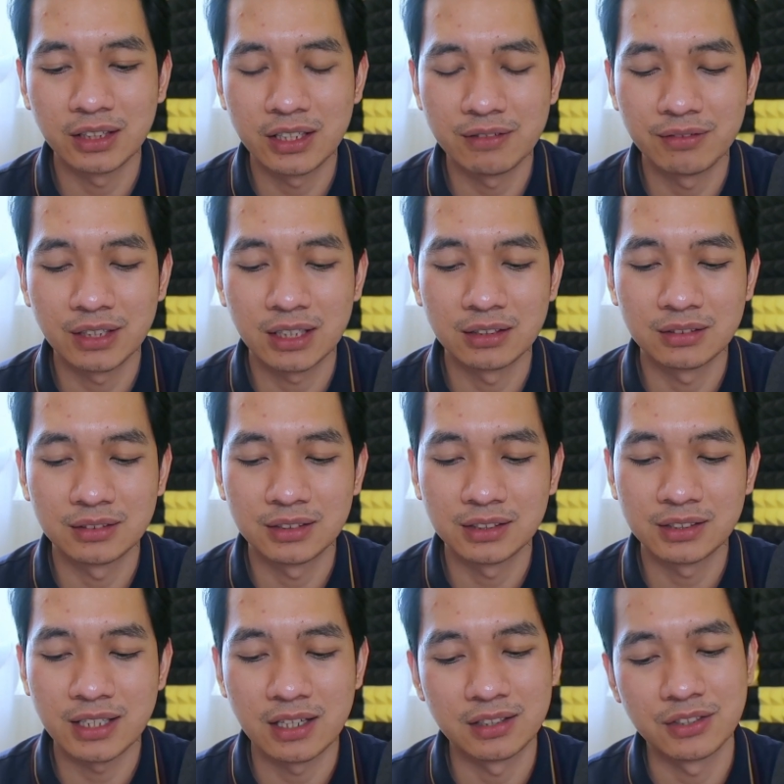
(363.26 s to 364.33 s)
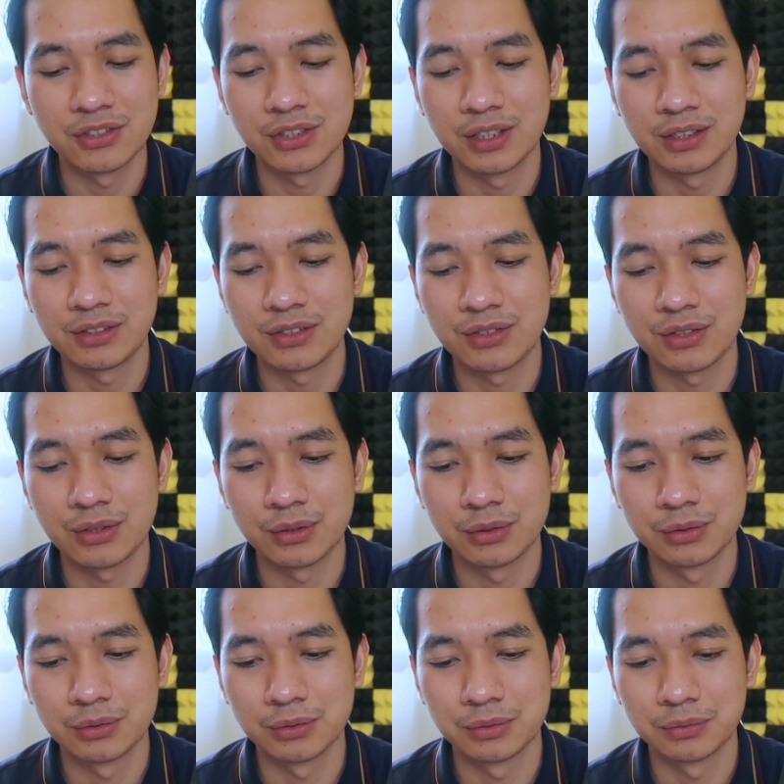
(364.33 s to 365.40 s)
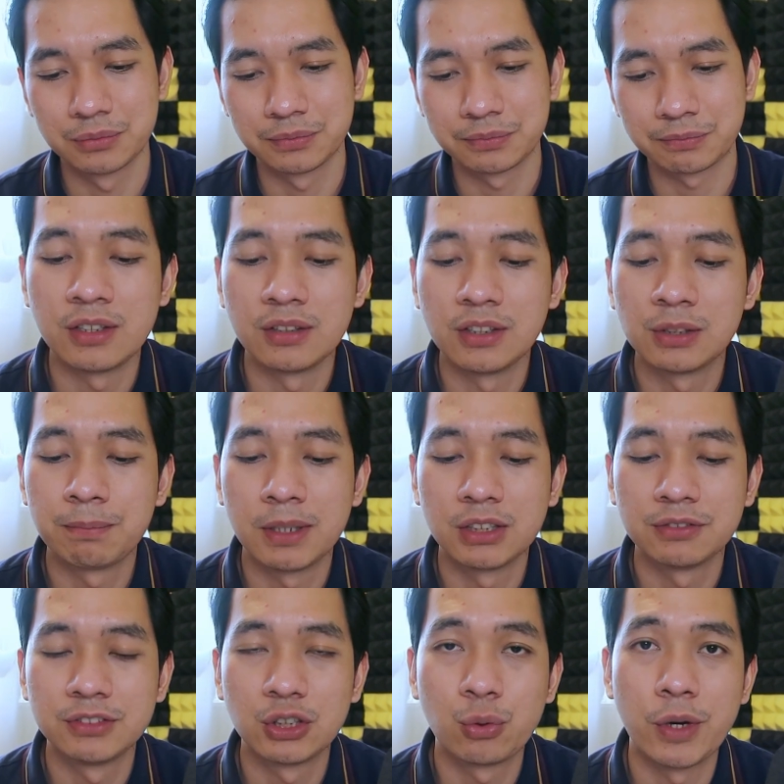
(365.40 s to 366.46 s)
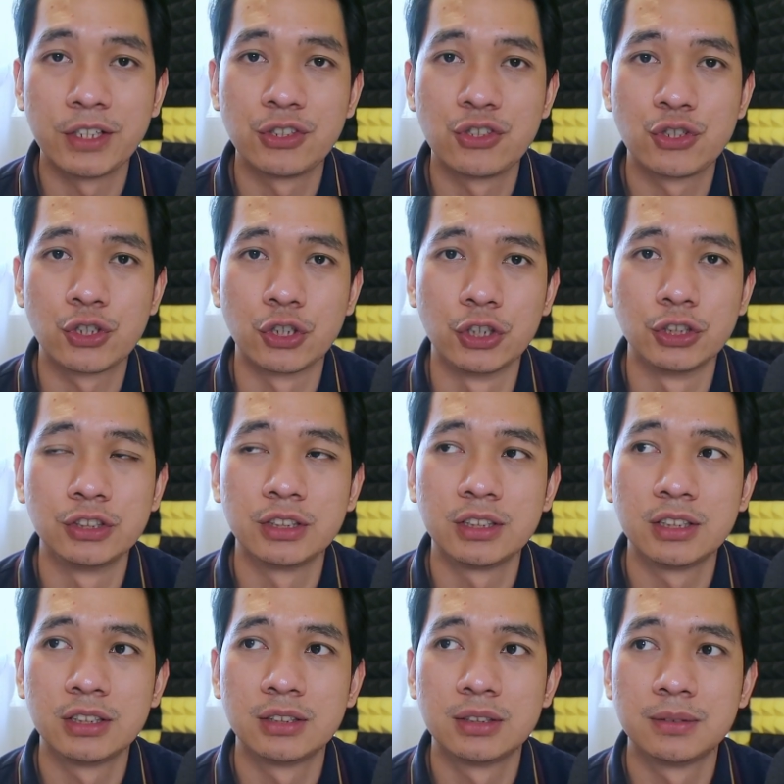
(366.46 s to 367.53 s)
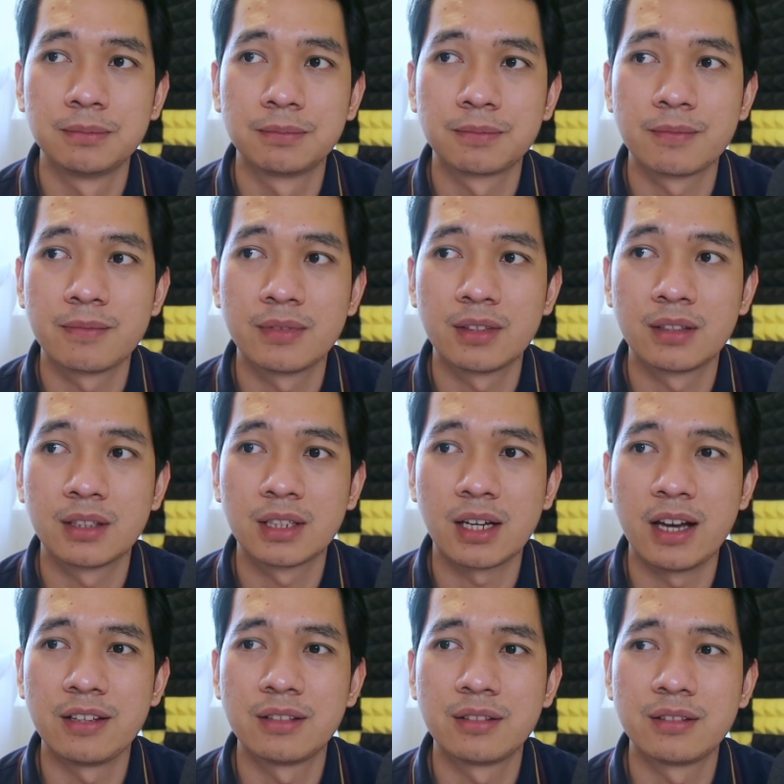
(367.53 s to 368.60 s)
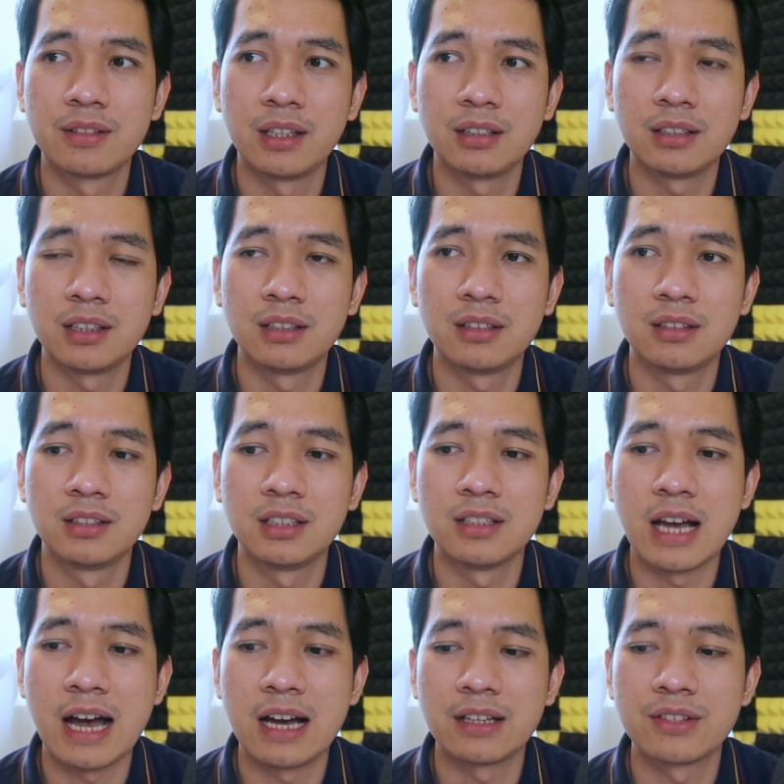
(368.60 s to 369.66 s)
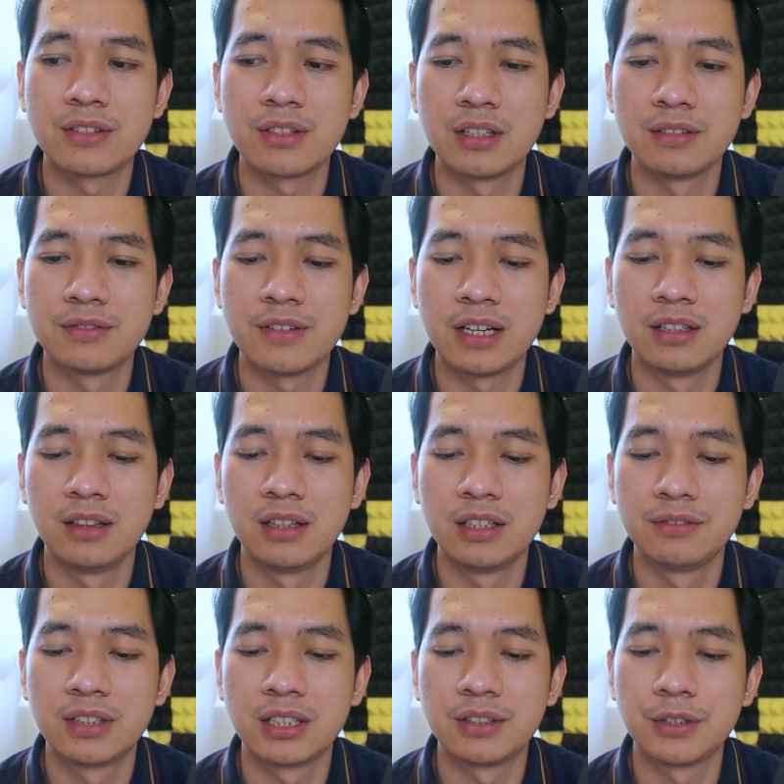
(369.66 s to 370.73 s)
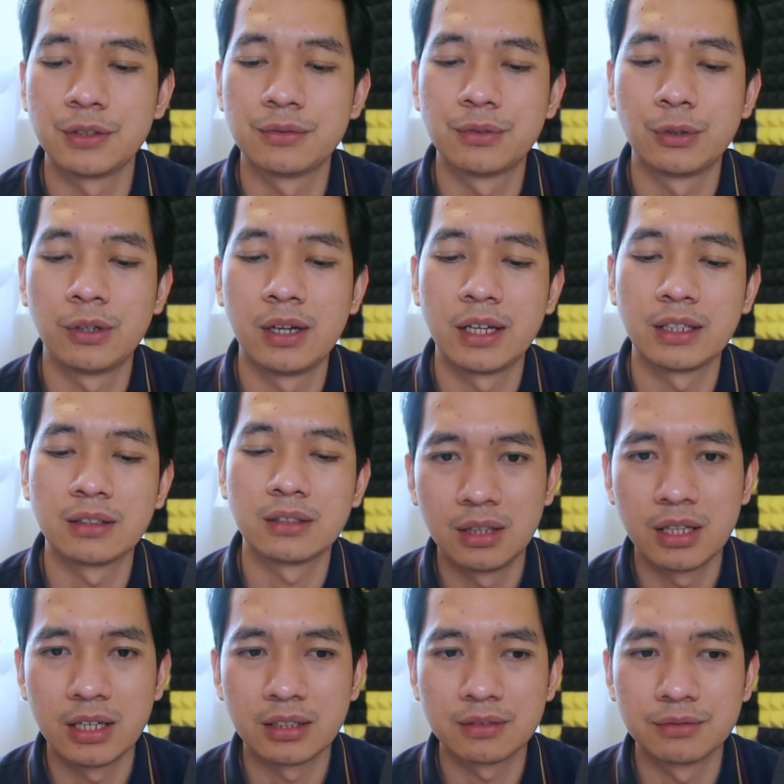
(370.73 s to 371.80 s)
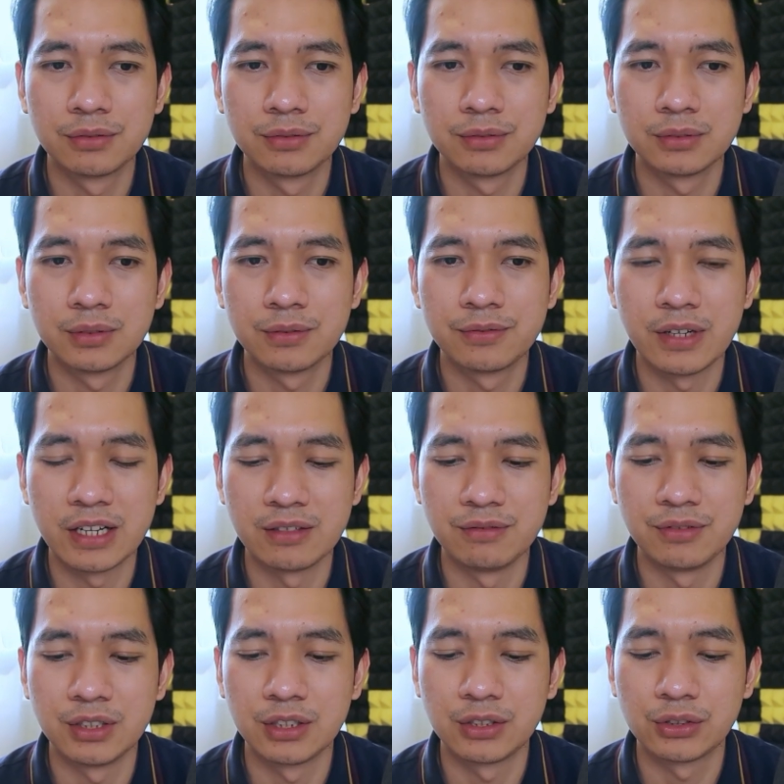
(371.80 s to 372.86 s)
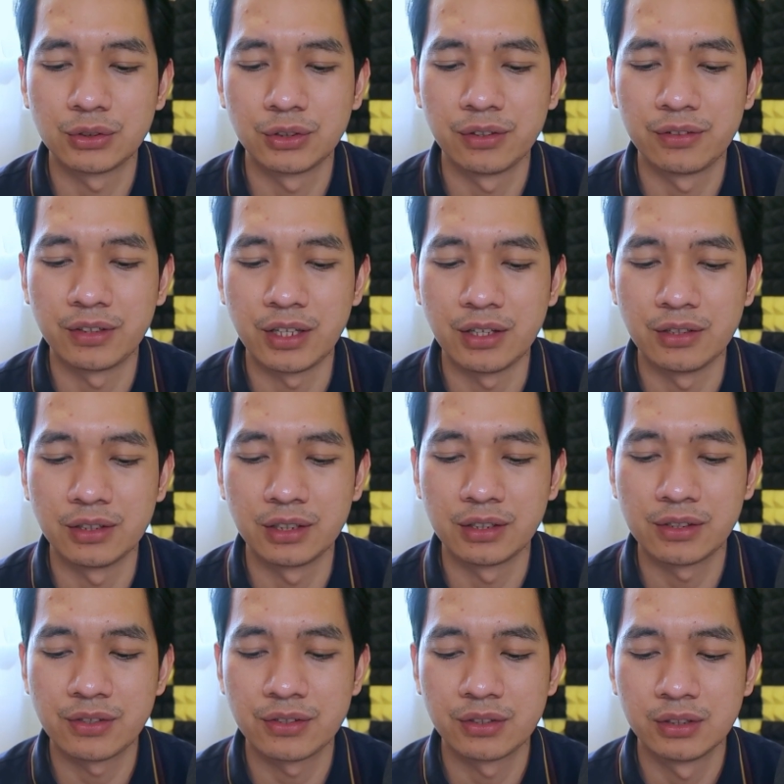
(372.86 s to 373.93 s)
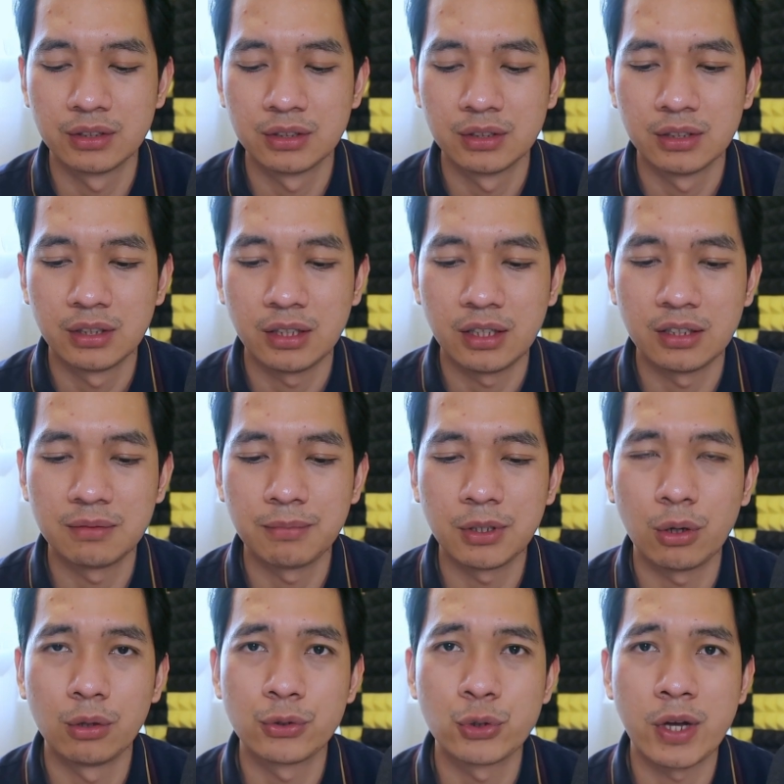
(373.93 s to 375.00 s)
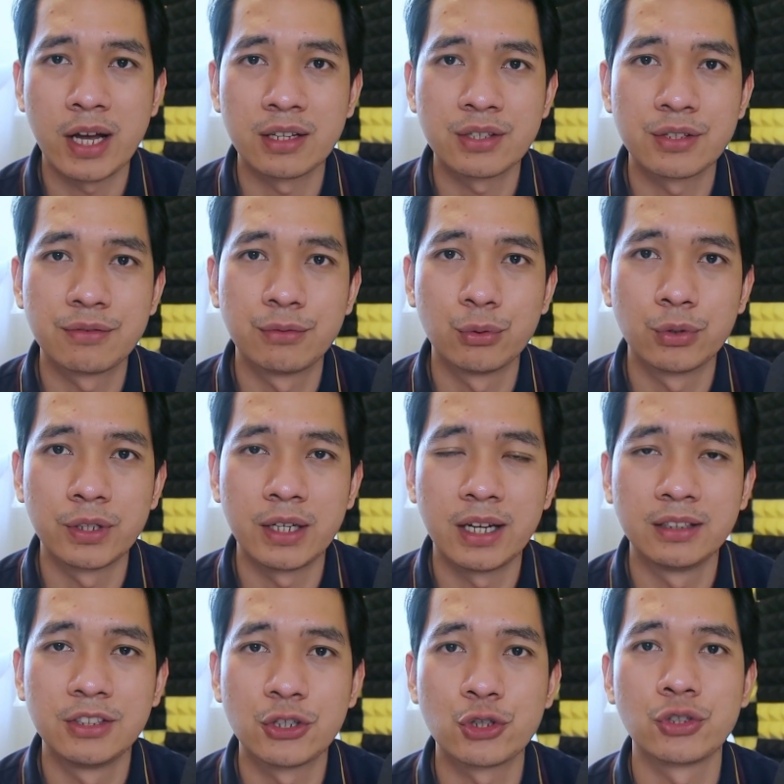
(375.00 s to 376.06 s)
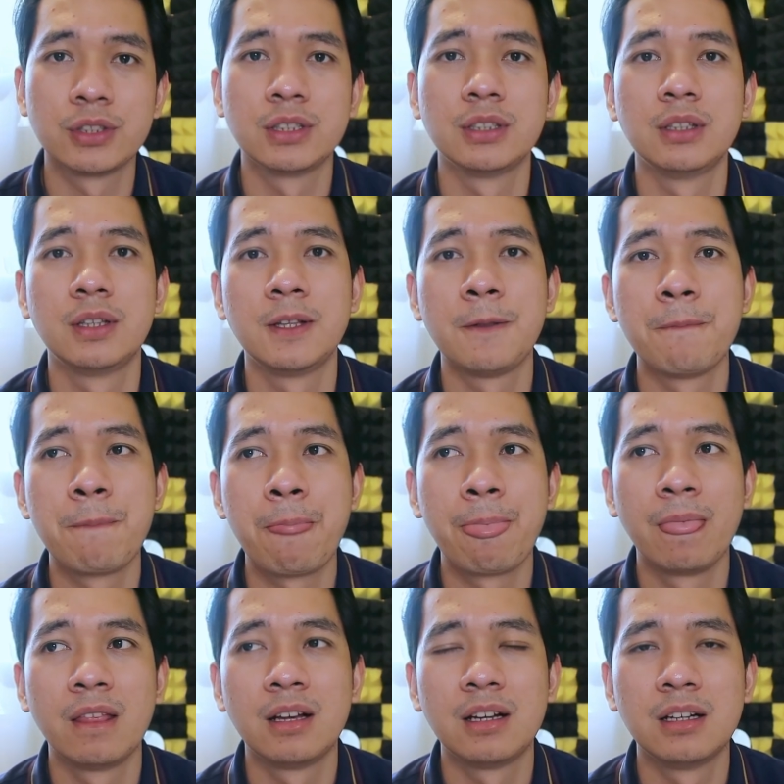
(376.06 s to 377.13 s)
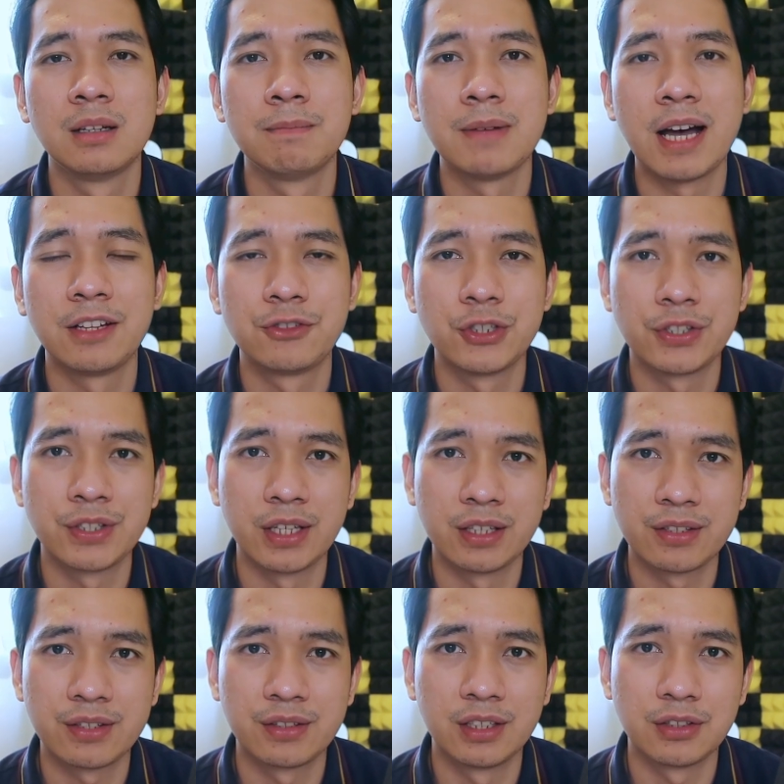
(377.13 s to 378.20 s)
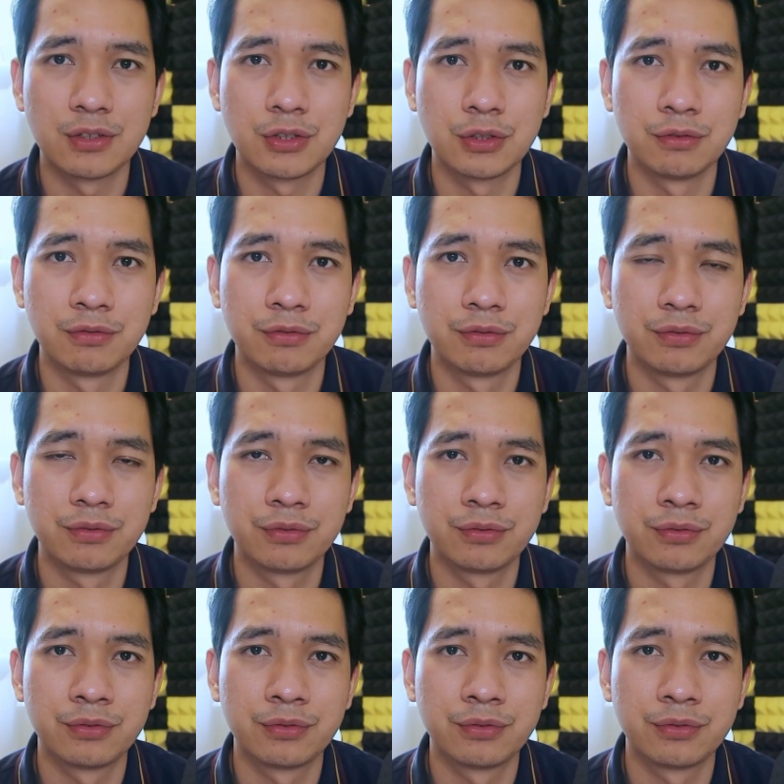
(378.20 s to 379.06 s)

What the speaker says: living at this address? So in this part of the question, I think it did ask if I lived here for like 5 years or 3 years. It may also ask for additional addresses that you've